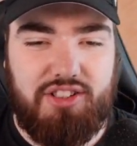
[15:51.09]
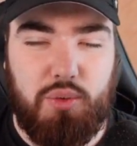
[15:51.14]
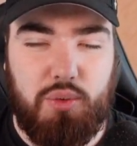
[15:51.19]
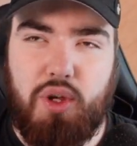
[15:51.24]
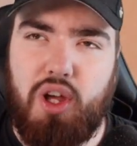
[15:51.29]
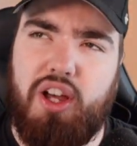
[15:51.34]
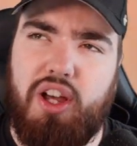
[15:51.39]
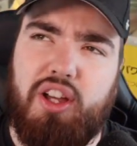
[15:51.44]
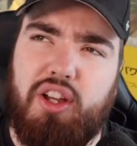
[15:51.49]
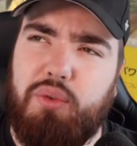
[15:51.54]
So we
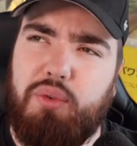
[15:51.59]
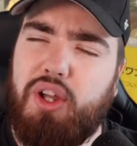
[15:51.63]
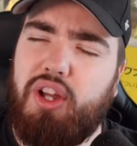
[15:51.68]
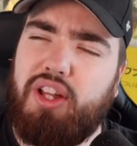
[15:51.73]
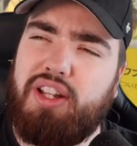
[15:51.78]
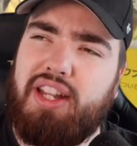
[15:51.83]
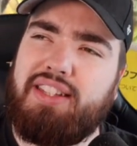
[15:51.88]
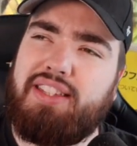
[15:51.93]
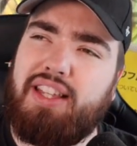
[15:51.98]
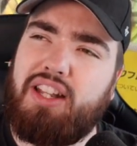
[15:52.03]
got an
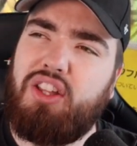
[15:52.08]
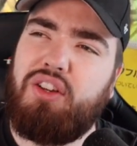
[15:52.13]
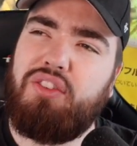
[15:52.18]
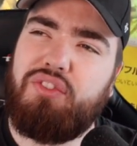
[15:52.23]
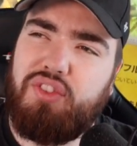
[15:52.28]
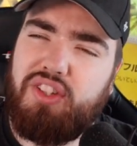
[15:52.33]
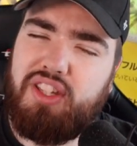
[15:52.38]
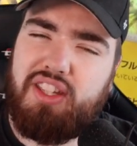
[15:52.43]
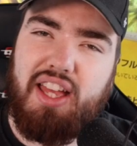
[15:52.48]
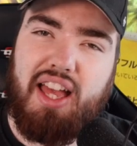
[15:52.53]
Inteleon
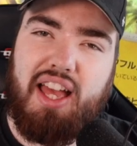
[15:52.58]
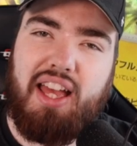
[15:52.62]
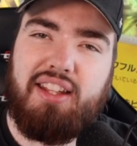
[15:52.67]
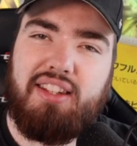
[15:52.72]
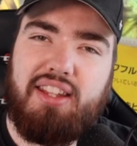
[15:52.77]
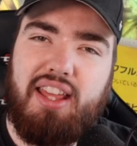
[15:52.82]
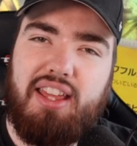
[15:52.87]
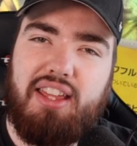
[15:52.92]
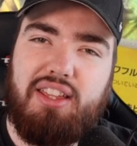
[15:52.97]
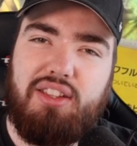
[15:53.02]
V and
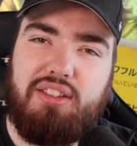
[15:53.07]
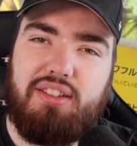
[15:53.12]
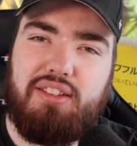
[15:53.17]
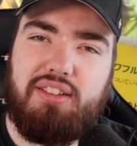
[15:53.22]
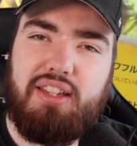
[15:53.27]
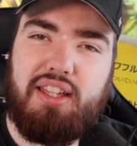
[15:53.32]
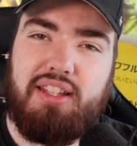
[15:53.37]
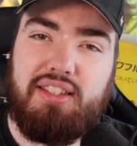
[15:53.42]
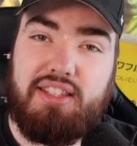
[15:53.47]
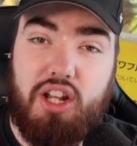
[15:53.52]
a
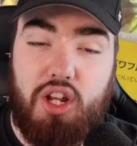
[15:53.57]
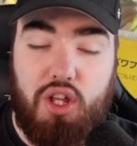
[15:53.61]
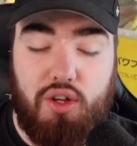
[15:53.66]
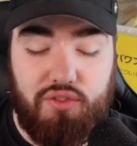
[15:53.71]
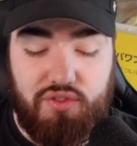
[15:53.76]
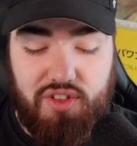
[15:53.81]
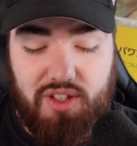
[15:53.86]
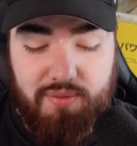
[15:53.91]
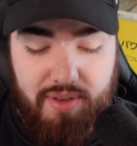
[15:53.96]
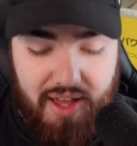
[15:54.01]
Inteleon
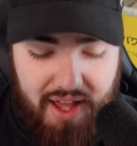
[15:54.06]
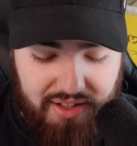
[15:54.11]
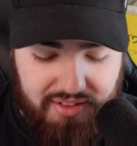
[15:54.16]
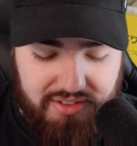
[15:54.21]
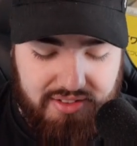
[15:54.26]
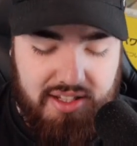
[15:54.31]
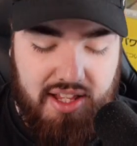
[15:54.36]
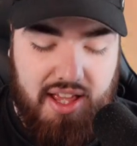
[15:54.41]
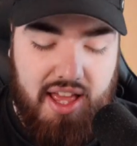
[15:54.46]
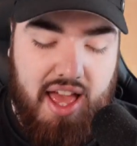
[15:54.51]

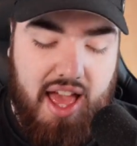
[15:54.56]
VMAX.